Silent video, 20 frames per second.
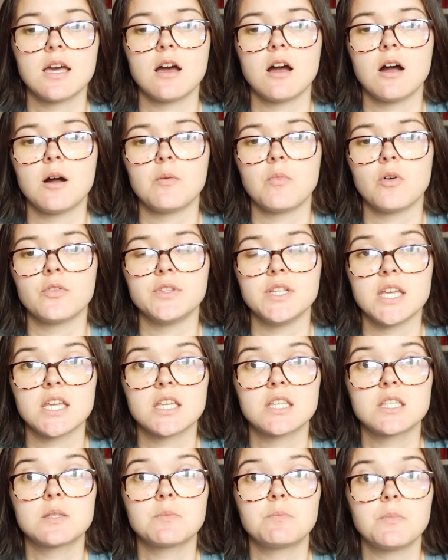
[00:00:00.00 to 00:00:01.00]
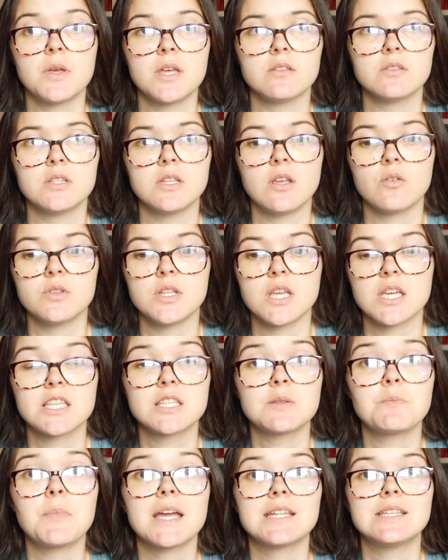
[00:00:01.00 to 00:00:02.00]
um, on the ex- on the
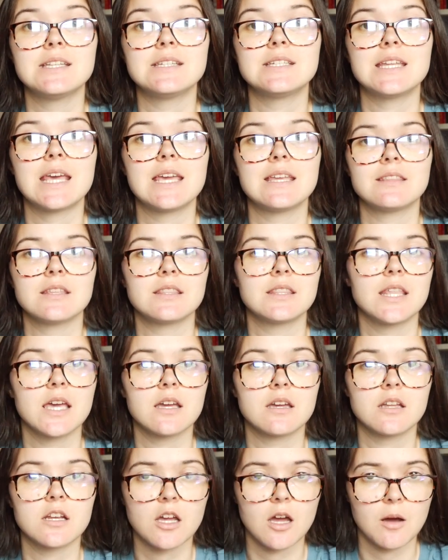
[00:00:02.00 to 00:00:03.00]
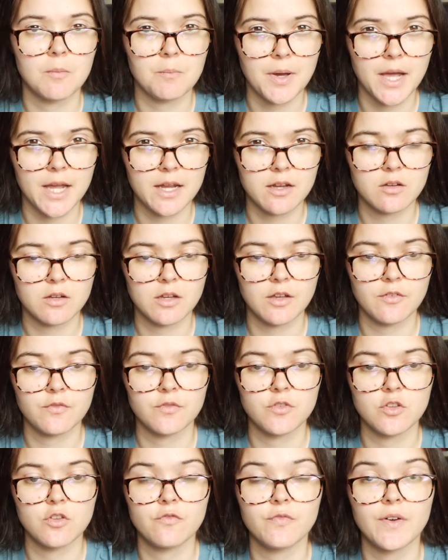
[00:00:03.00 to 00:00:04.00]
expected date that they're going to come back
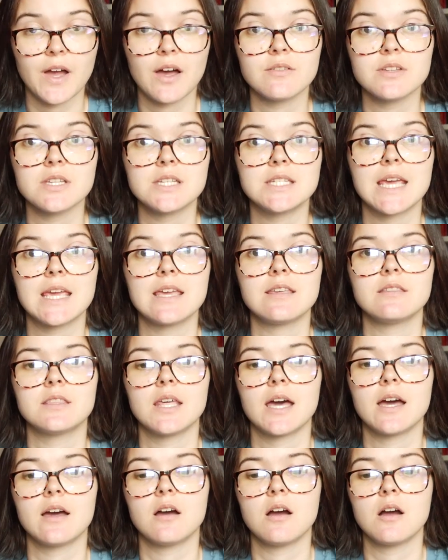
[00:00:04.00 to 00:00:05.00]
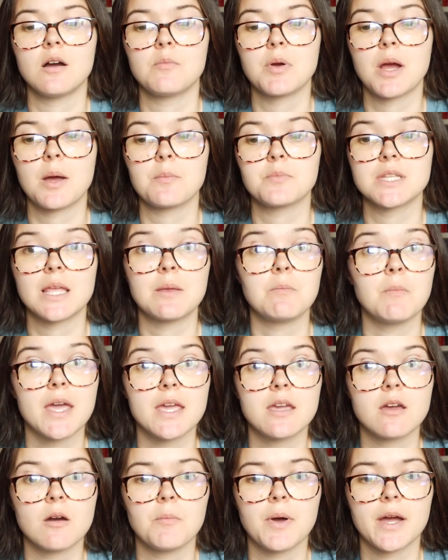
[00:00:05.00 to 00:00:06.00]
if you found a date that uh, perhaps they may
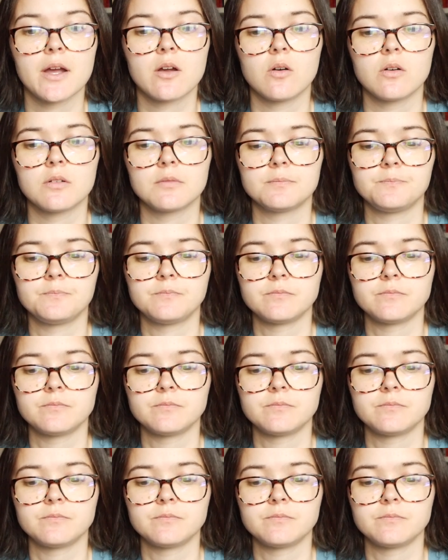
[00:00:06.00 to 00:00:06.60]
come back on